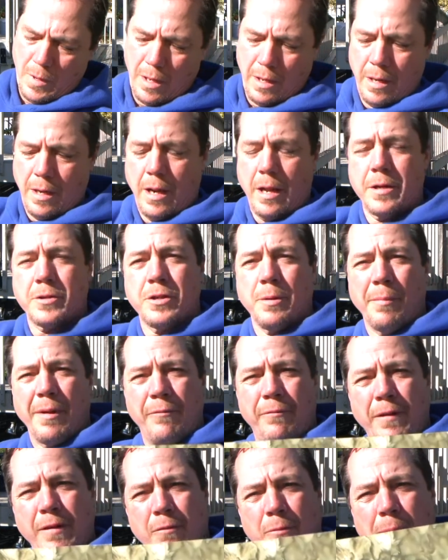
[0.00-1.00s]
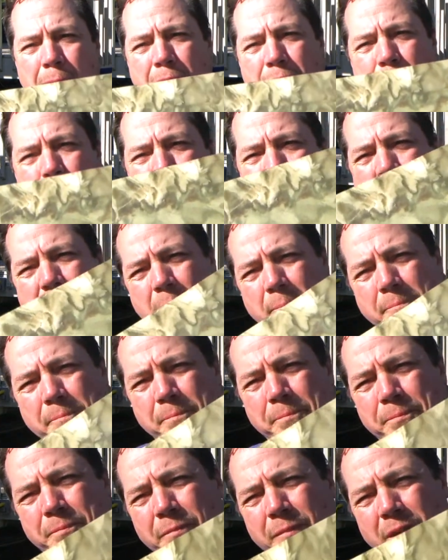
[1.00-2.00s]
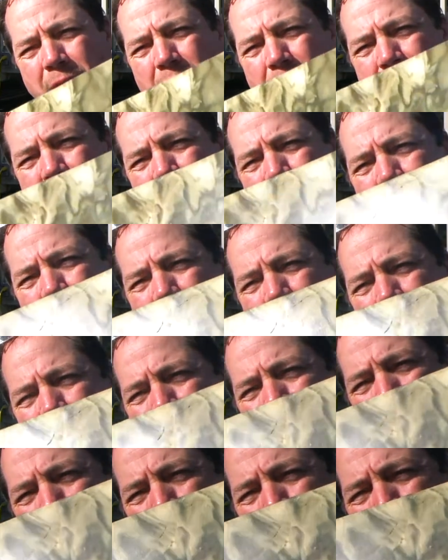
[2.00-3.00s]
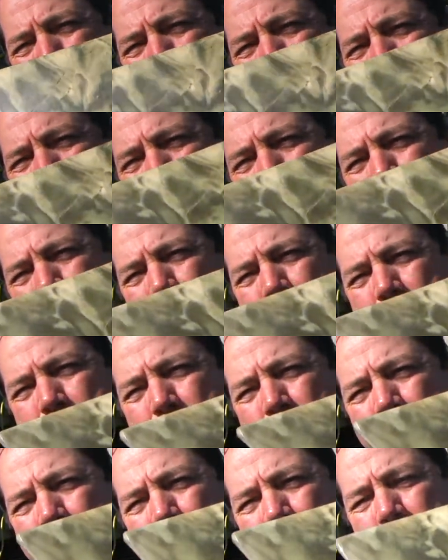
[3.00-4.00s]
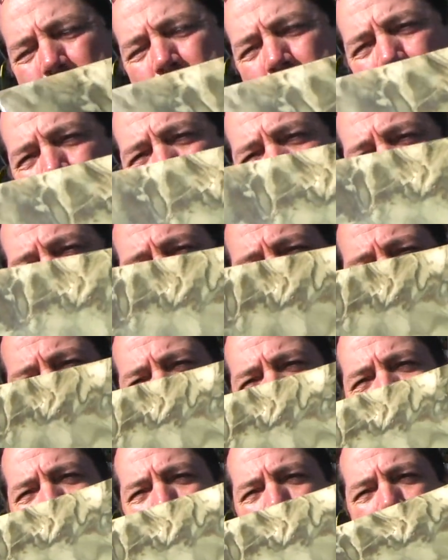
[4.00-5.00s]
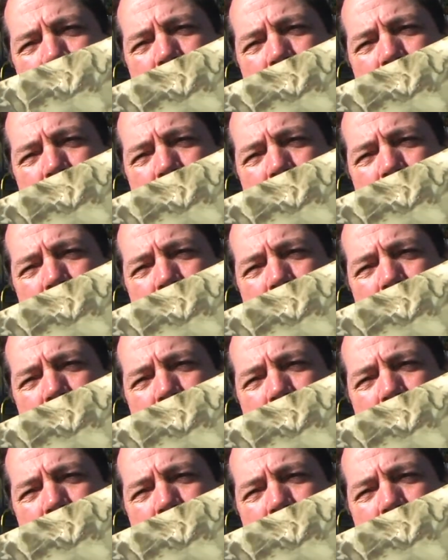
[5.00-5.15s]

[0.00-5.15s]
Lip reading: And actually my favorite part, the bottom. Pulled all the saw marks out